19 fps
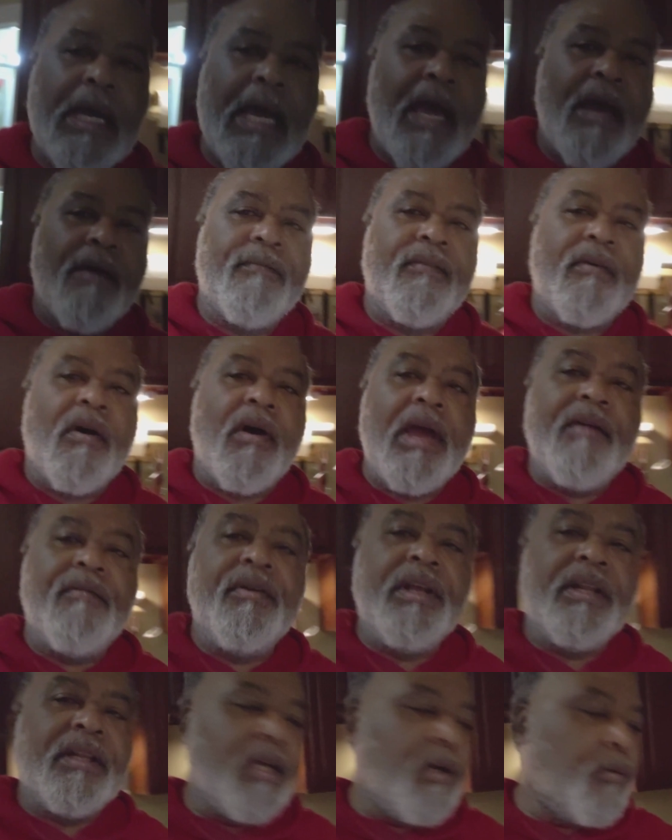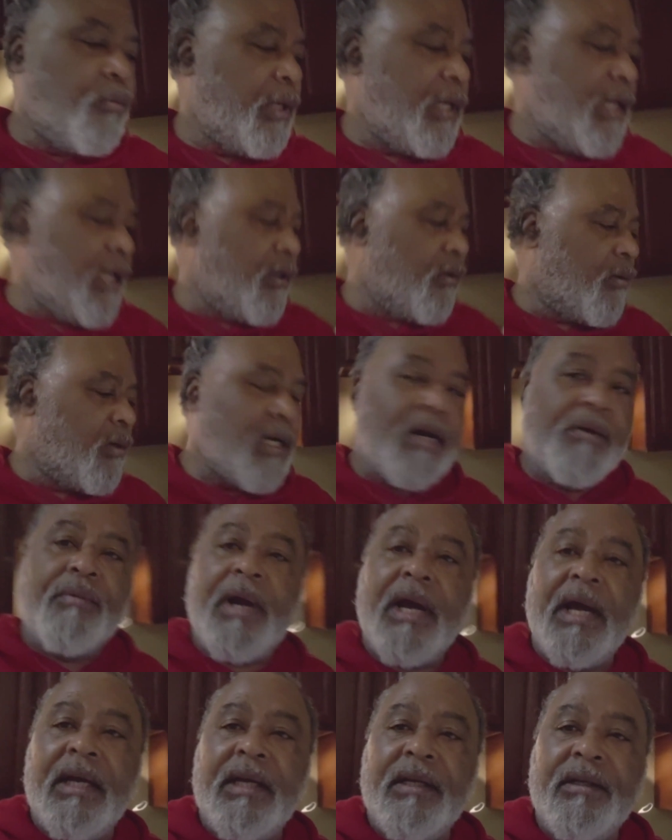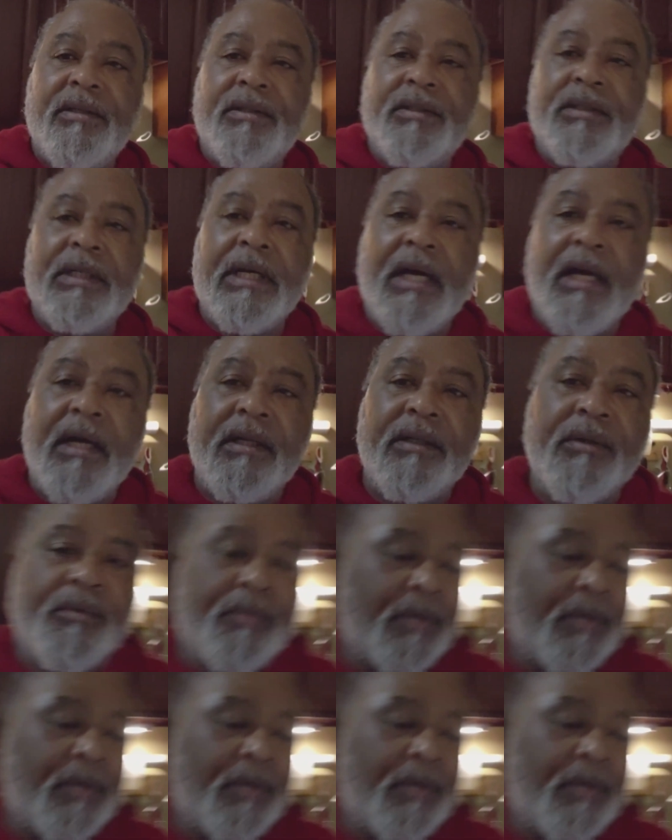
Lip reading: have everything we need on the rice. The